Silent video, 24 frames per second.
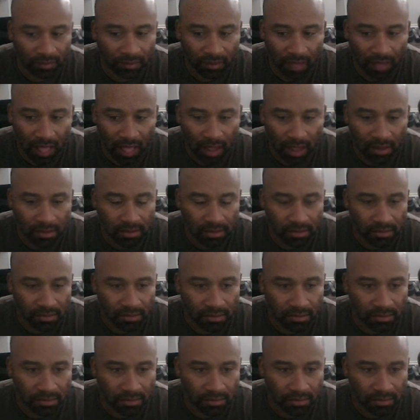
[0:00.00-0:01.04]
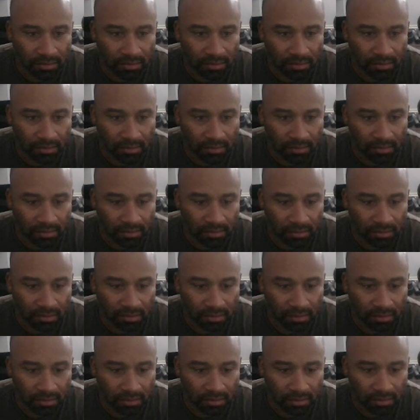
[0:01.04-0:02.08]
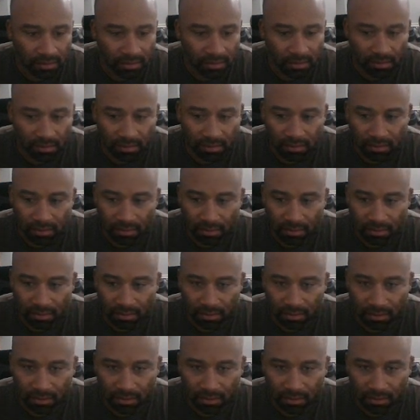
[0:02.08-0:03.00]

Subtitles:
Nobody speaks.